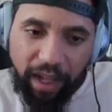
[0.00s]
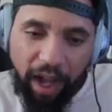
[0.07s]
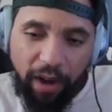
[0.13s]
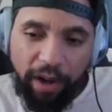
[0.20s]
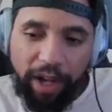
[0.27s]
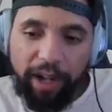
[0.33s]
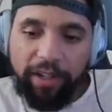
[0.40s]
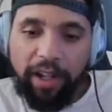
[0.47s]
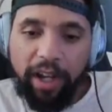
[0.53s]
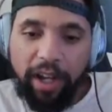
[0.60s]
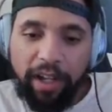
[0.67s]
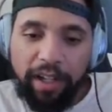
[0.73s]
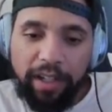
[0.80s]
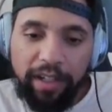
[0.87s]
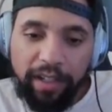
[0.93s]
Oh, hell
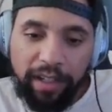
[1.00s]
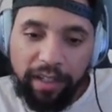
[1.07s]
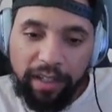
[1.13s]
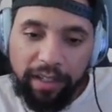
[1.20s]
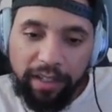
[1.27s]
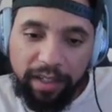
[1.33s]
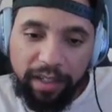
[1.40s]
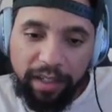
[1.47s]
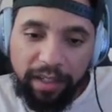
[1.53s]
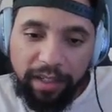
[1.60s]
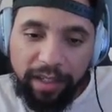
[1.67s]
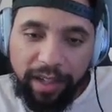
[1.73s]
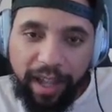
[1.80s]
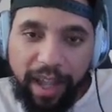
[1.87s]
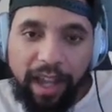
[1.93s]
no.
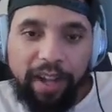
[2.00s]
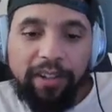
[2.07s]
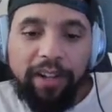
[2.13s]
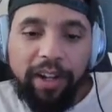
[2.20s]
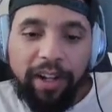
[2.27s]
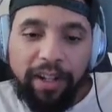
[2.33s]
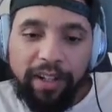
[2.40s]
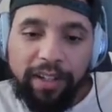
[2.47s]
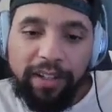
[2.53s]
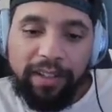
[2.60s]
Hell no.